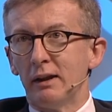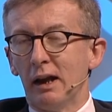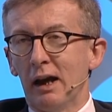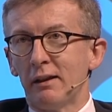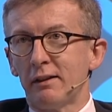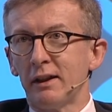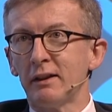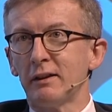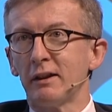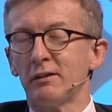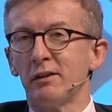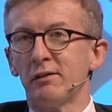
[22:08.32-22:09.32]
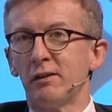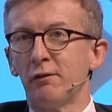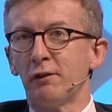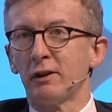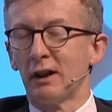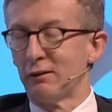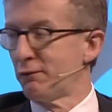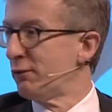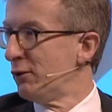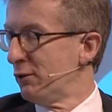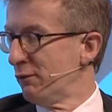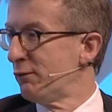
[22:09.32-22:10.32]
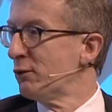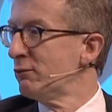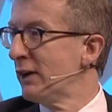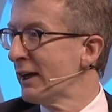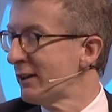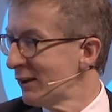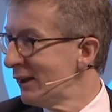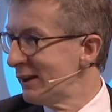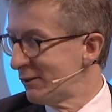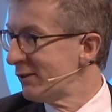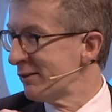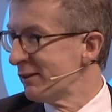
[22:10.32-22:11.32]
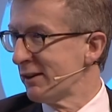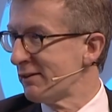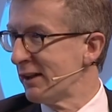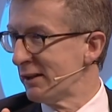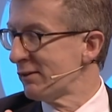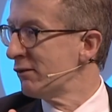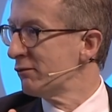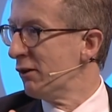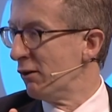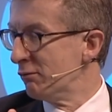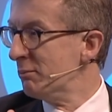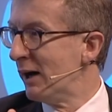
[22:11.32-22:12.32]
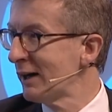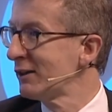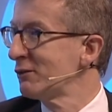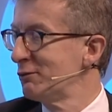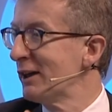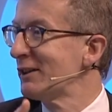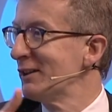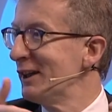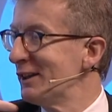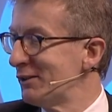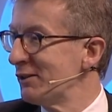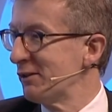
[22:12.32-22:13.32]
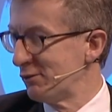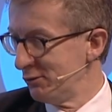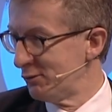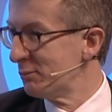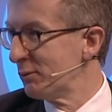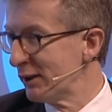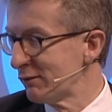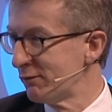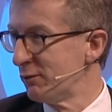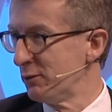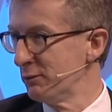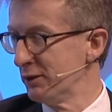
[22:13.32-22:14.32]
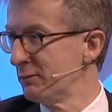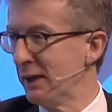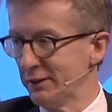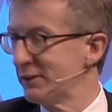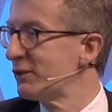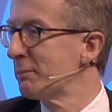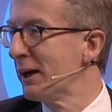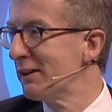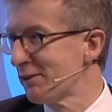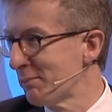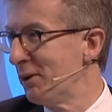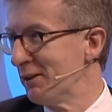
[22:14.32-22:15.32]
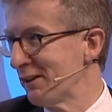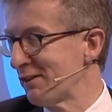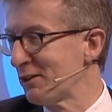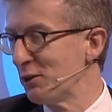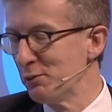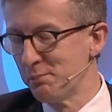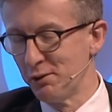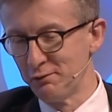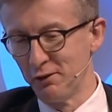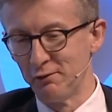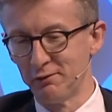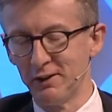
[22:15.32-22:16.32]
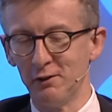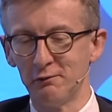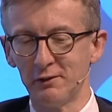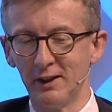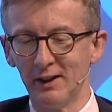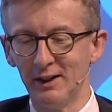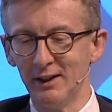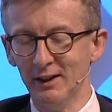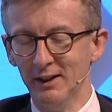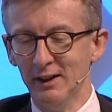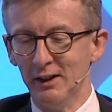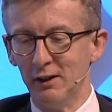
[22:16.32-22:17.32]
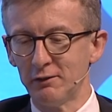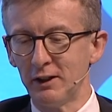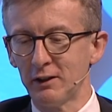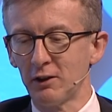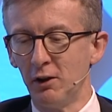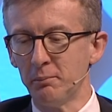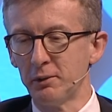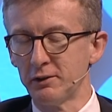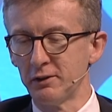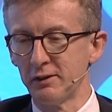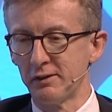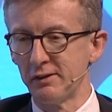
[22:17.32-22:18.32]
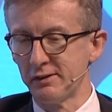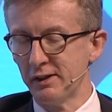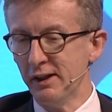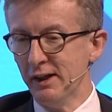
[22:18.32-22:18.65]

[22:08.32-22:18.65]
I think it is difficult for regulators in the sense of market regulators to bring forward demand. It depends upon the scope of their competences.